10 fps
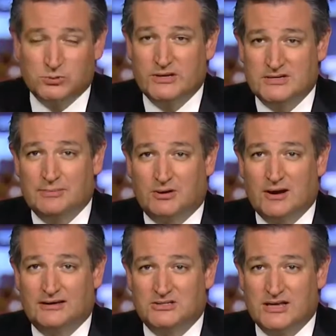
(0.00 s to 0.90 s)
between
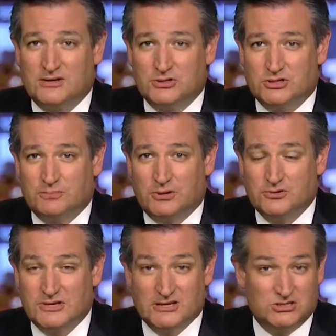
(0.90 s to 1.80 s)
Democratic senators and the
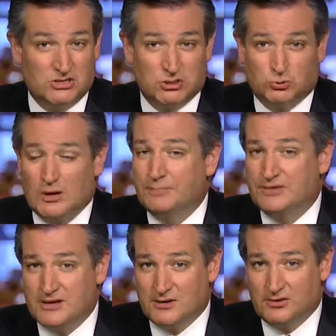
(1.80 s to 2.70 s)
protests to disrupt
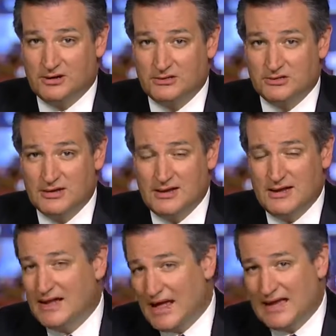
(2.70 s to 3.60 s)
the hearings.
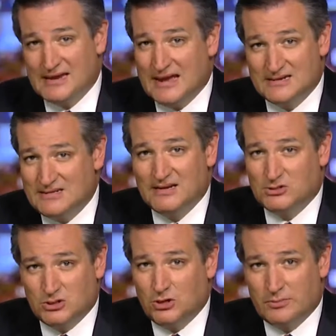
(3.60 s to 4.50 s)
And, and
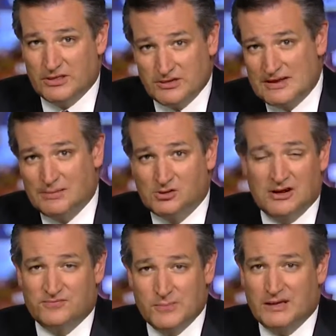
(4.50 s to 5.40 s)
Dick Durbin, the
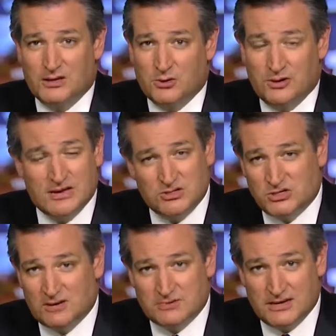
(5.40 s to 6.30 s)
Democrat from Illinois, he
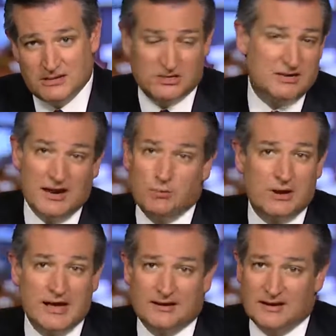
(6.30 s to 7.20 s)
jumped in and said, yep,
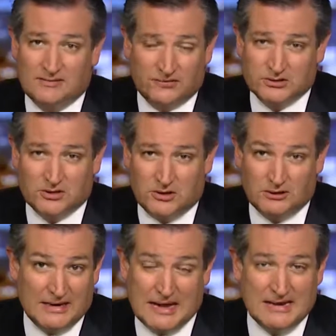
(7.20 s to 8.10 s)
we had a conference
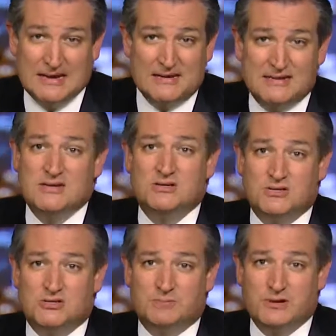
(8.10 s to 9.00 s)
call, and, and he
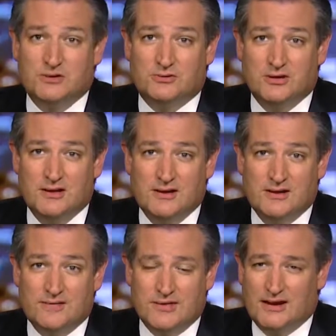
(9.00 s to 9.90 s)
didn't dispute
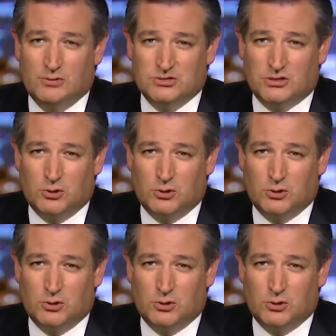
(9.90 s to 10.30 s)
that it was a